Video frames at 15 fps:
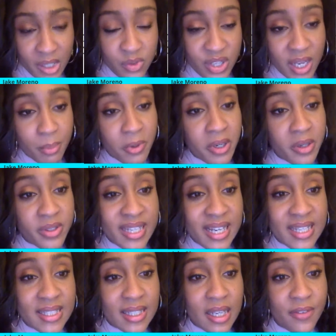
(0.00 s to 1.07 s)
Jake Moreno
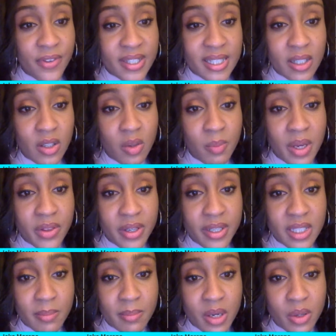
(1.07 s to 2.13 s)
says, if a single mother
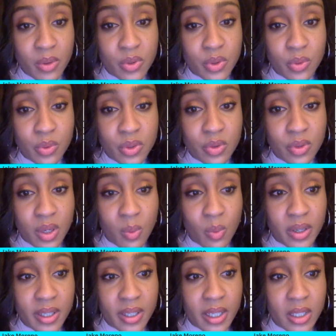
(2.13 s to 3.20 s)
is a medical school student
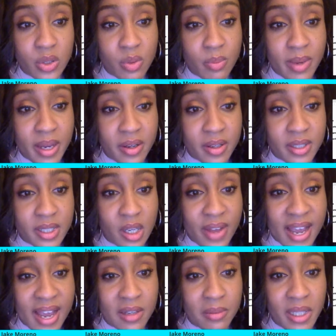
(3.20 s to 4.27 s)
working to better herself,
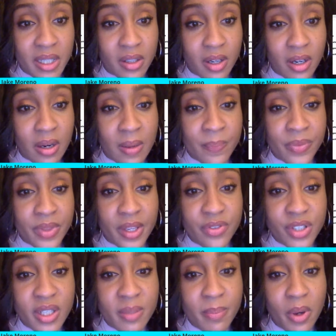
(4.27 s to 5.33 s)
I'd meet her. If
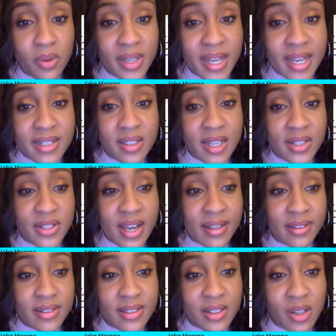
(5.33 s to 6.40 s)
she pole dances at
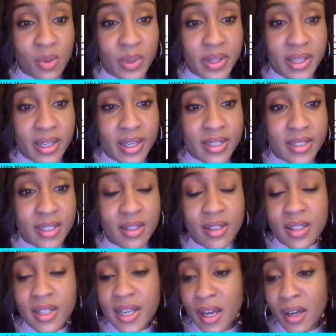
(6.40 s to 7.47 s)
Chocolate City on weekends,
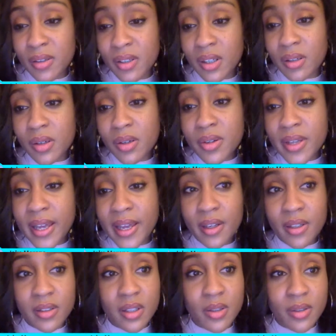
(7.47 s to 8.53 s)
then hell no.
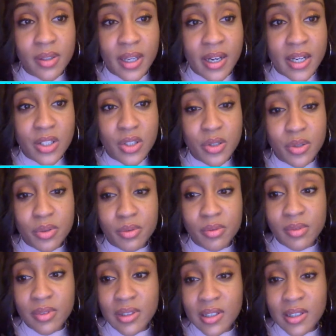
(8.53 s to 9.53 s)
Okay, that's you.